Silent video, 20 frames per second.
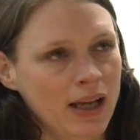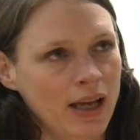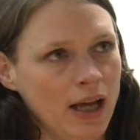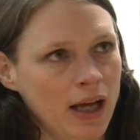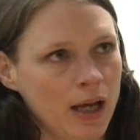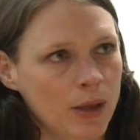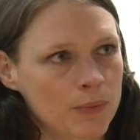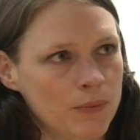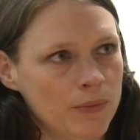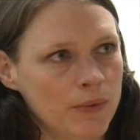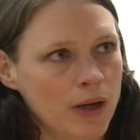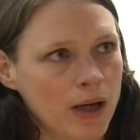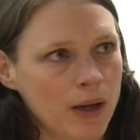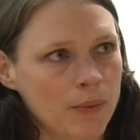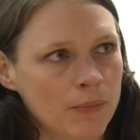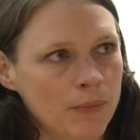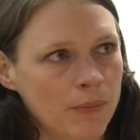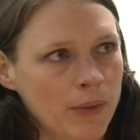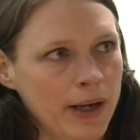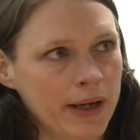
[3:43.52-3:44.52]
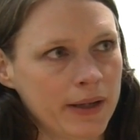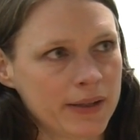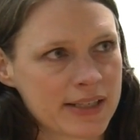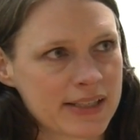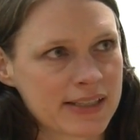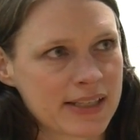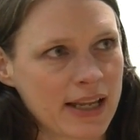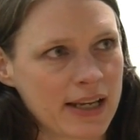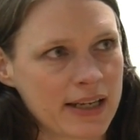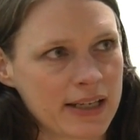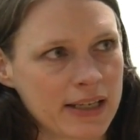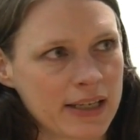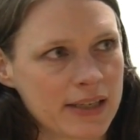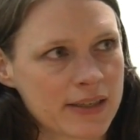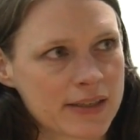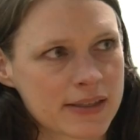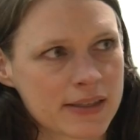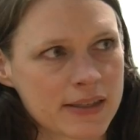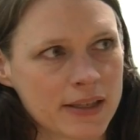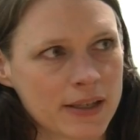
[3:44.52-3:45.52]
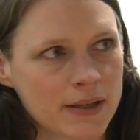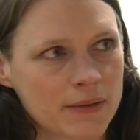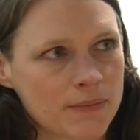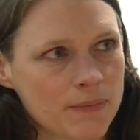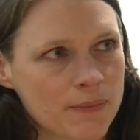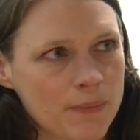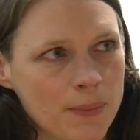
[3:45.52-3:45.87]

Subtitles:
My understanding is that,